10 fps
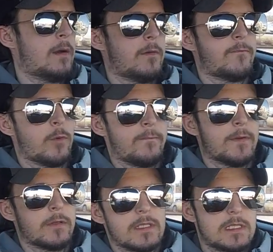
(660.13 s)
a Ford
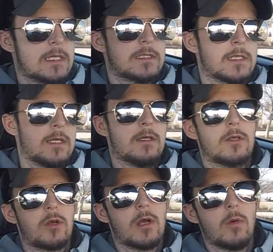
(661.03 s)
Focus ST and
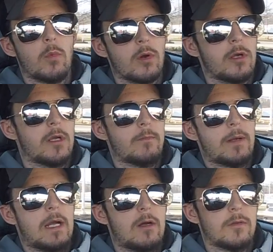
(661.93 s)
you're not worried
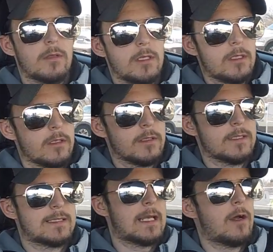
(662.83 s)
about
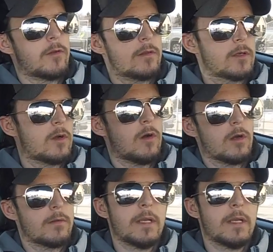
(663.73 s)
the sound of the car.